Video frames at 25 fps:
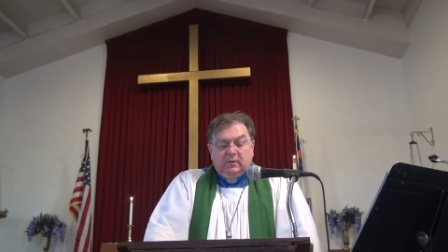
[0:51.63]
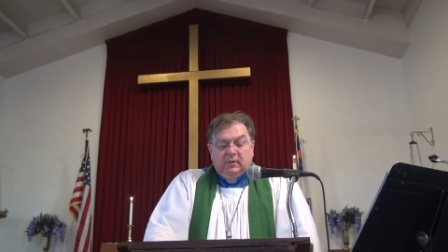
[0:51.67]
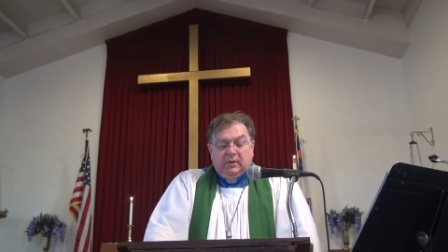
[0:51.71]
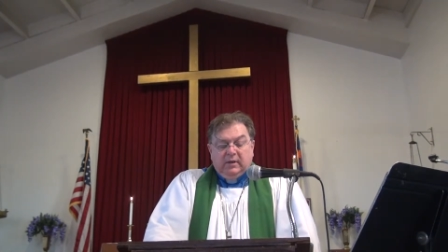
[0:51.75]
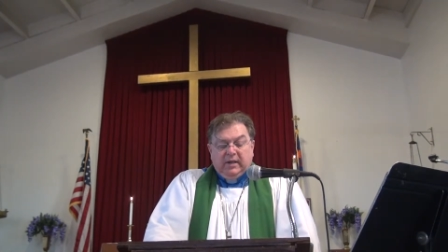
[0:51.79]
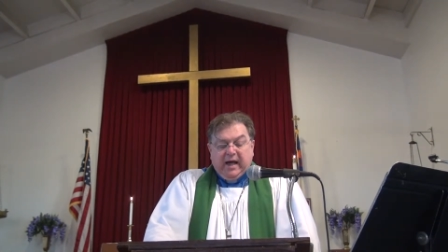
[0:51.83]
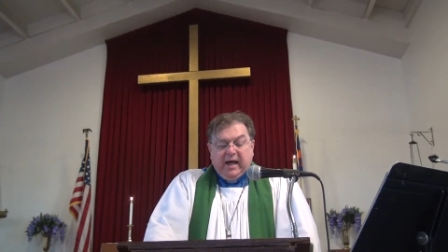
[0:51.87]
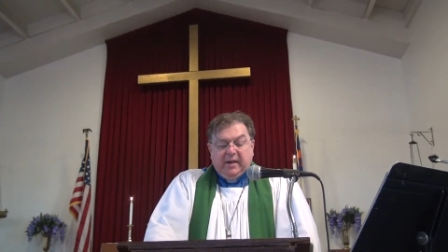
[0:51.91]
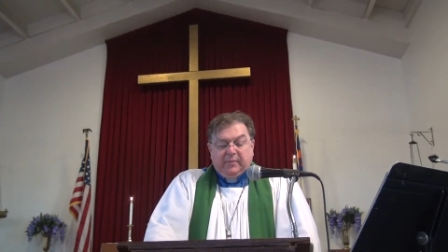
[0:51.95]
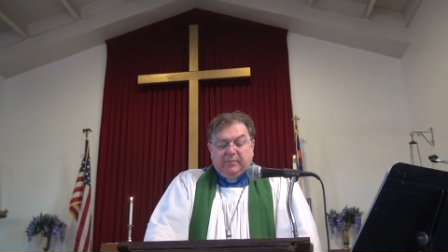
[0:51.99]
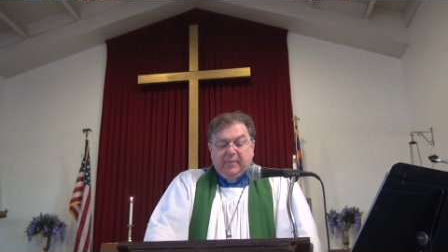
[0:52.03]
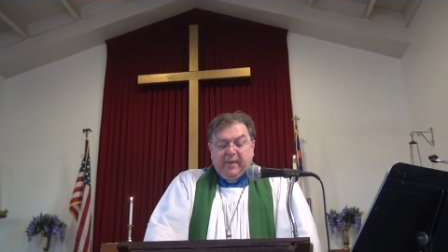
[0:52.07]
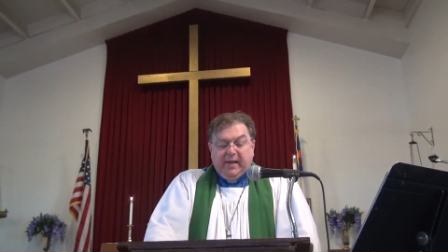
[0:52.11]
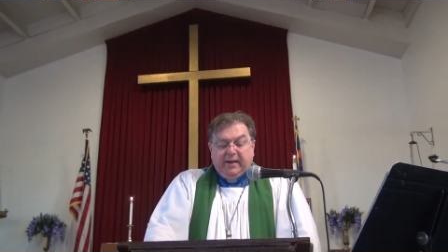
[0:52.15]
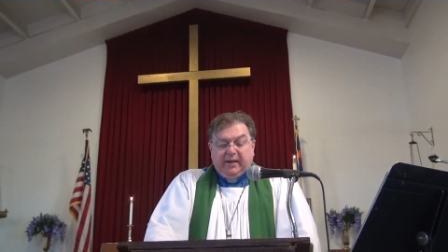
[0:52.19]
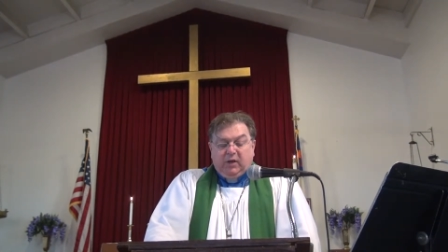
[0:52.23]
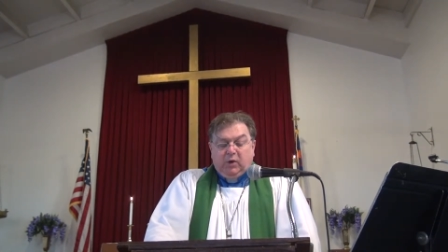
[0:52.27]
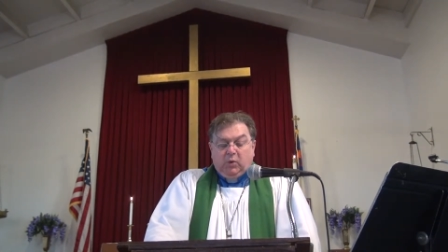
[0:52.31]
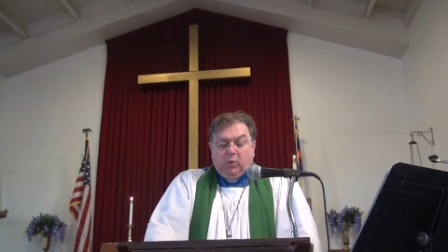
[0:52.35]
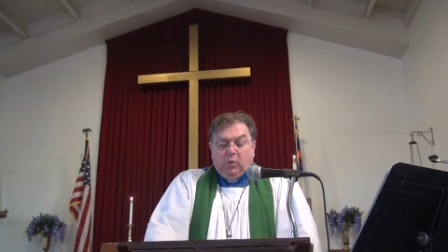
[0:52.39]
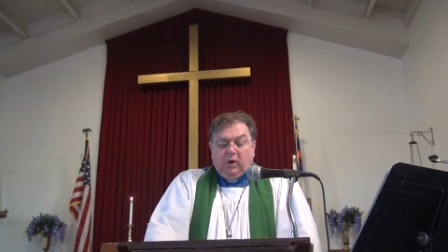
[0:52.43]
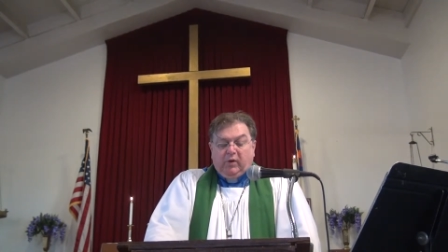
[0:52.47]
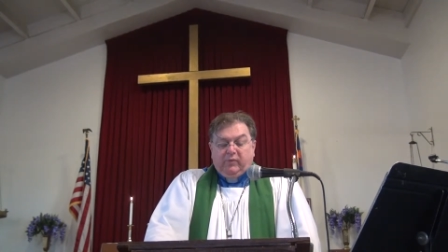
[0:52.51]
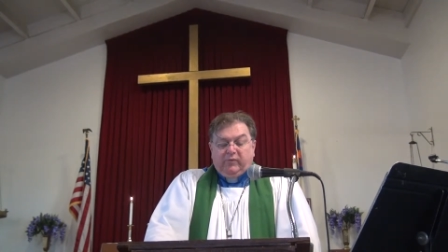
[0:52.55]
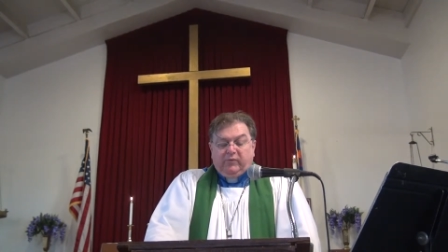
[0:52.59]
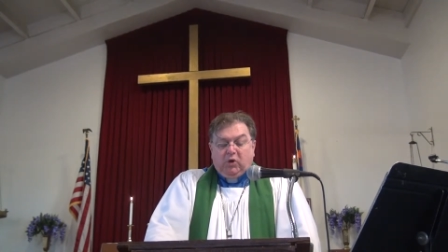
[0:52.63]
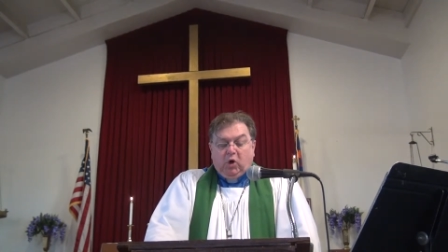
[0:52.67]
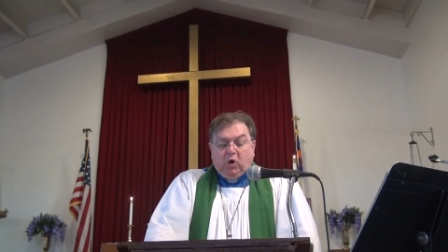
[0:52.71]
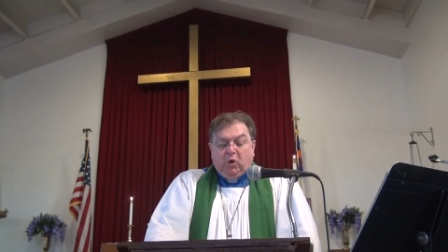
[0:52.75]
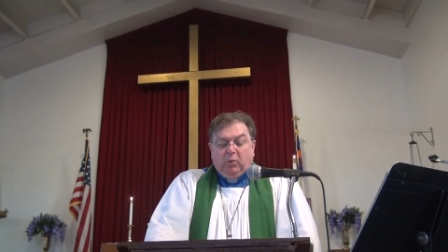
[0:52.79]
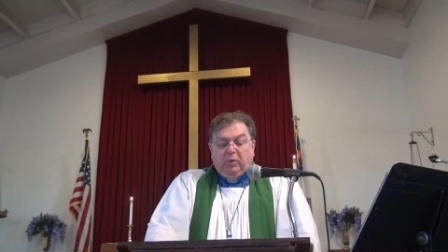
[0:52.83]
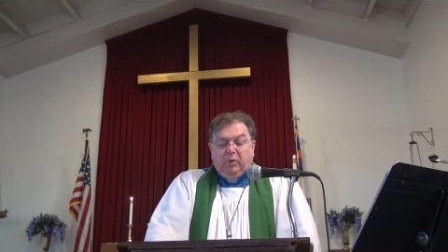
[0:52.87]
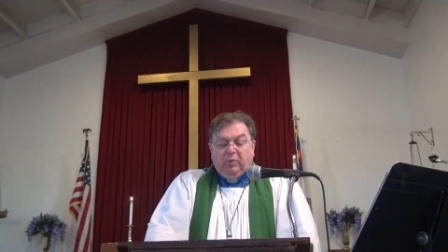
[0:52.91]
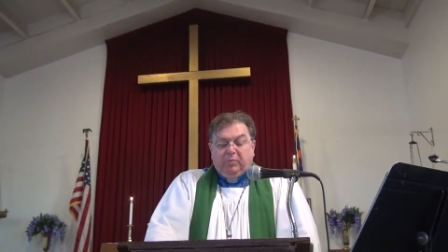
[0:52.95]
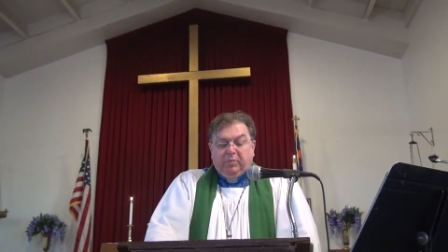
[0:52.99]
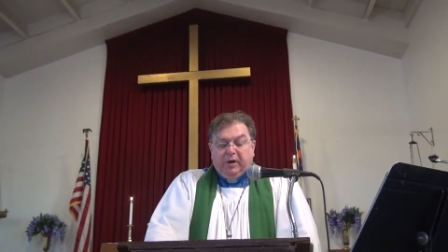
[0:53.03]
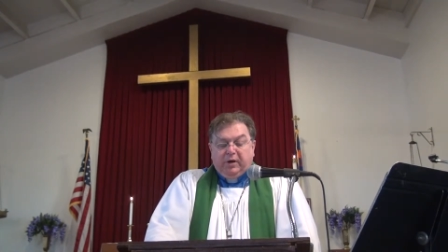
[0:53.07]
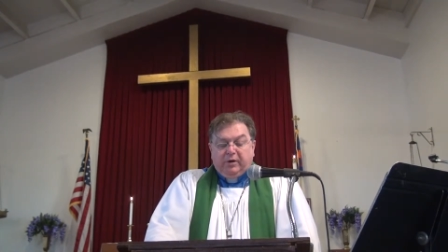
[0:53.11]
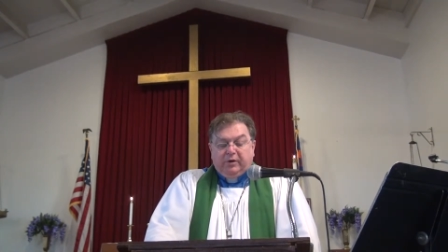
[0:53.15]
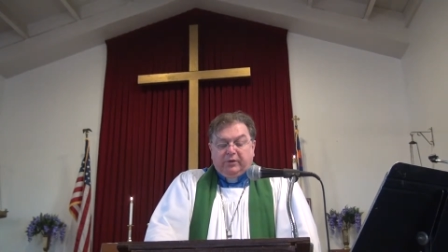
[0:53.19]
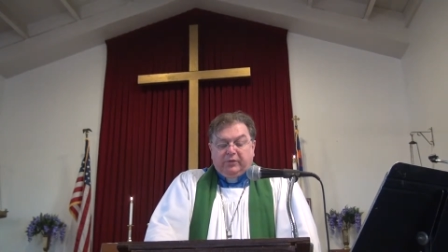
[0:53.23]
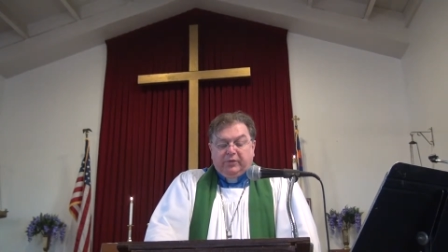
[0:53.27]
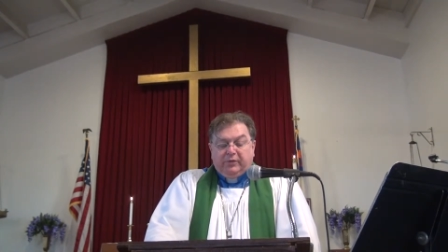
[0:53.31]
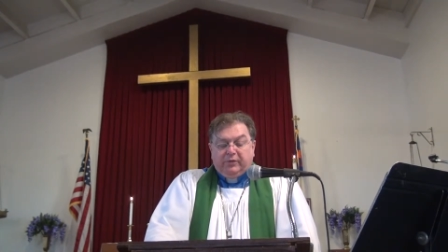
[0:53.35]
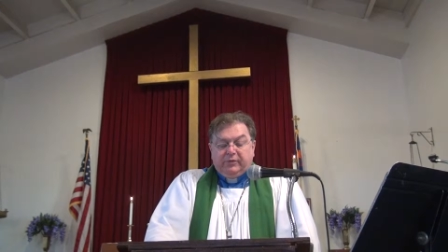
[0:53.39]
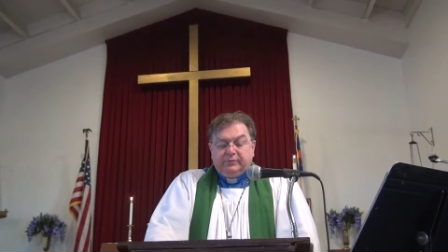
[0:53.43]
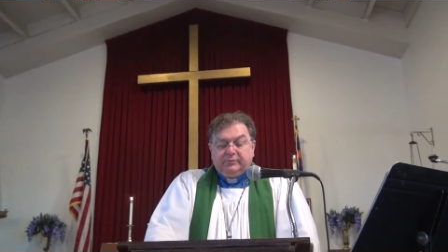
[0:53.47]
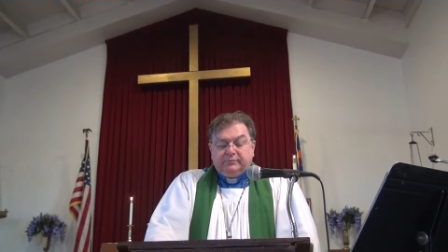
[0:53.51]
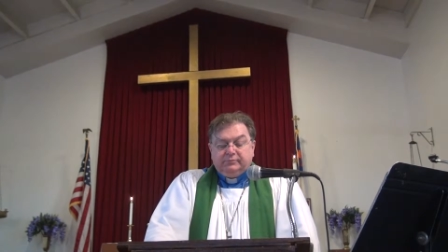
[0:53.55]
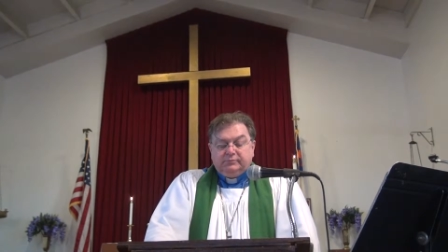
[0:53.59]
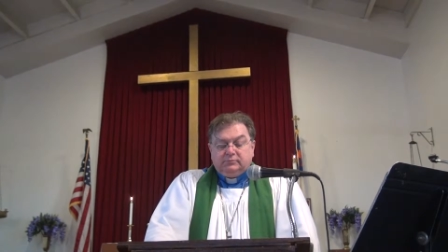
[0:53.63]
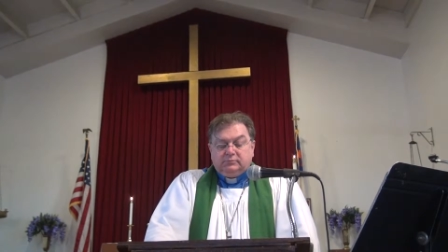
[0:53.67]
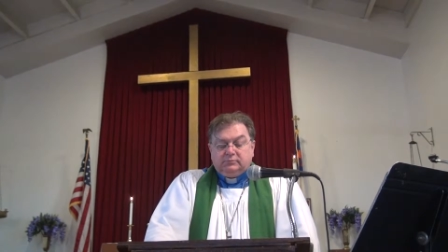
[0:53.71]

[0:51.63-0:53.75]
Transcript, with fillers: Not many were of noble birth.